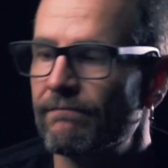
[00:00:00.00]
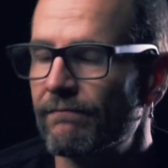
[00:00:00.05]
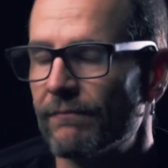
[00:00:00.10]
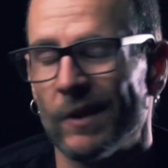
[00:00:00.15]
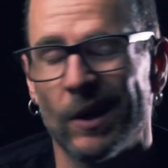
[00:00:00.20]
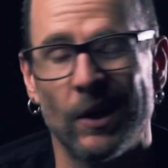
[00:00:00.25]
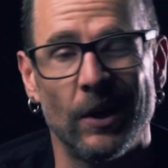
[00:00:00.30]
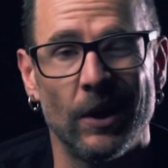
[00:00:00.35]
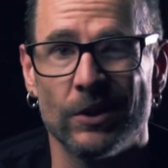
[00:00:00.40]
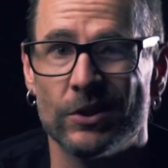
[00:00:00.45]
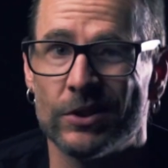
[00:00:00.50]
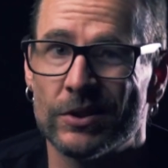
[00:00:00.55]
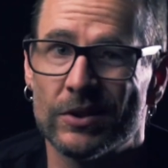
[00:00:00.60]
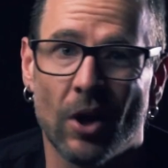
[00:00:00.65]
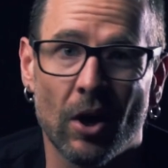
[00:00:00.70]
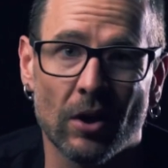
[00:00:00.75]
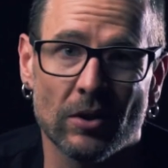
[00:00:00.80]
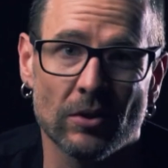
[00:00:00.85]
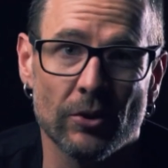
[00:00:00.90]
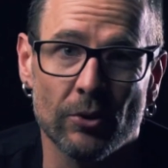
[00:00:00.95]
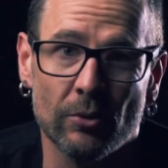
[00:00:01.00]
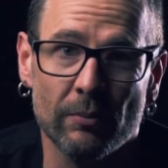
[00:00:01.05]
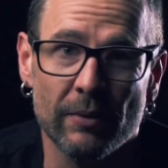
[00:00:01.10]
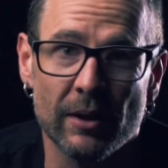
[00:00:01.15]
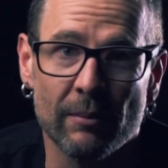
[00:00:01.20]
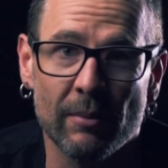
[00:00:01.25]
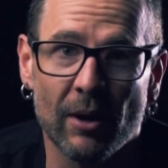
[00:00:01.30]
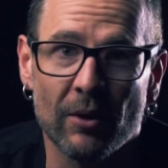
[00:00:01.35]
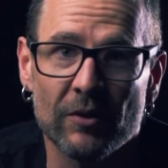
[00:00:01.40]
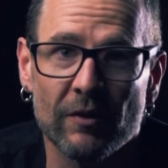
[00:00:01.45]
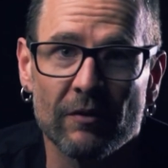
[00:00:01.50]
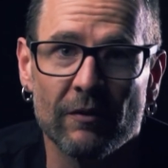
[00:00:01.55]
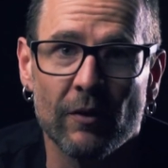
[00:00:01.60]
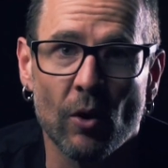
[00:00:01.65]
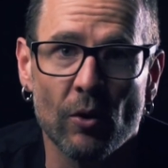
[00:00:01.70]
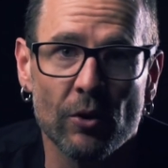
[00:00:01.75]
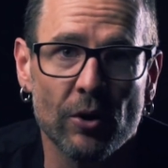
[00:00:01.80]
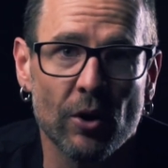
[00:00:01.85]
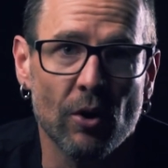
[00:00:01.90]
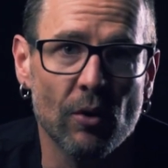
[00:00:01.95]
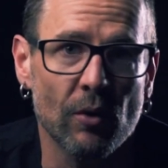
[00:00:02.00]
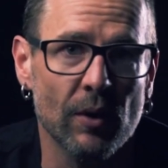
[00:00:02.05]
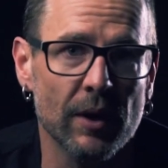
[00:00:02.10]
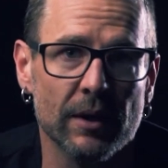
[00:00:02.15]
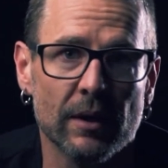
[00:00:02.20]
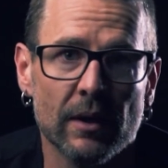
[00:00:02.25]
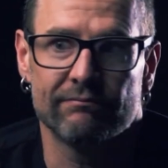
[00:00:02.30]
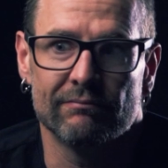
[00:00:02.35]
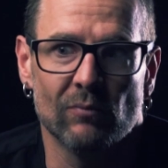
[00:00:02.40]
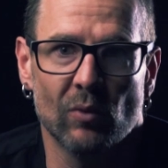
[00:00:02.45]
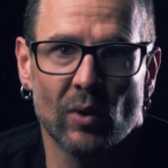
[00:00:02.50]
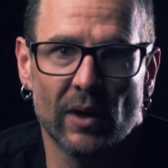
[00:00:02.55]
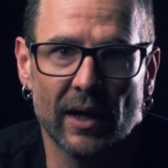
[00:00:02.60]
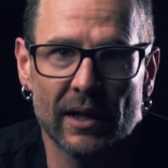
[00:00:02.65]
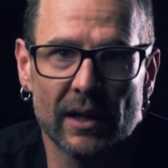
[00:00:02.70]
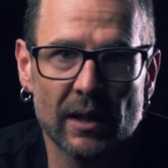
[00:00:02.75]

thought I'd just talk a little bit about the photo and what I